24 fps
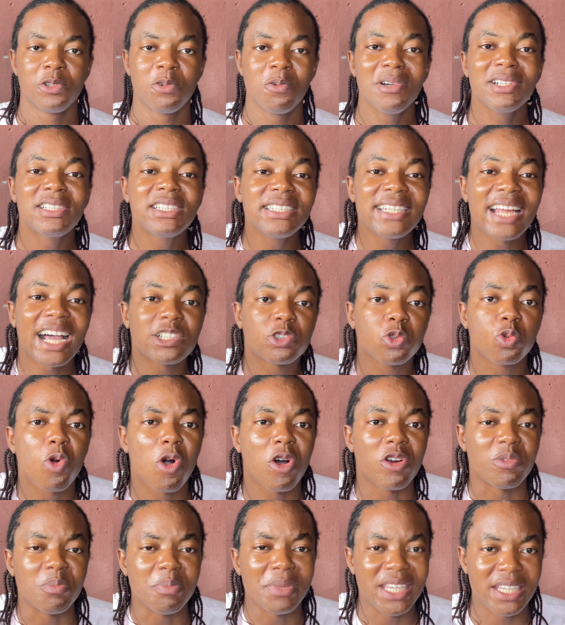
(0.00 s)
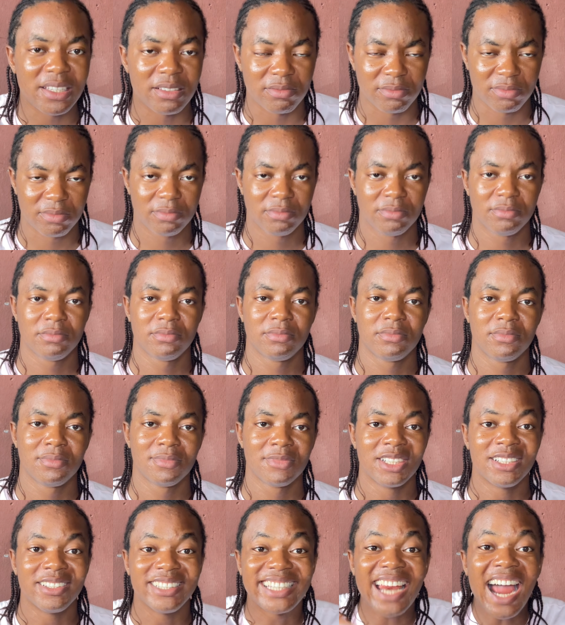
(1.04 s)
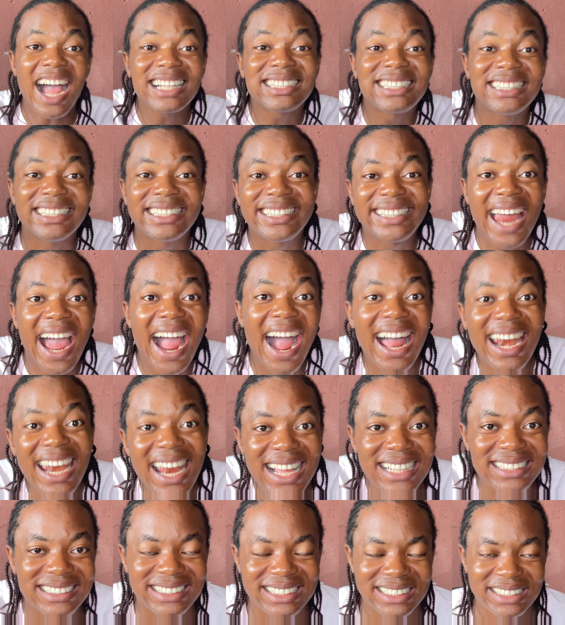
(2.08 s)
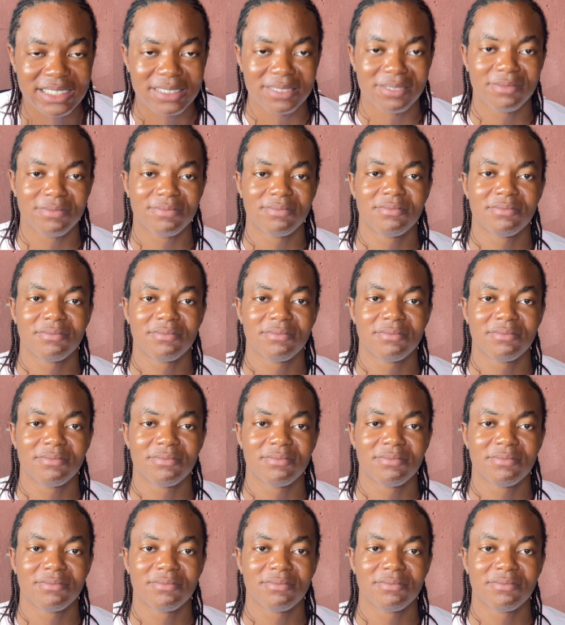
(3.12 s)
Wetin that word mean? That is dialect.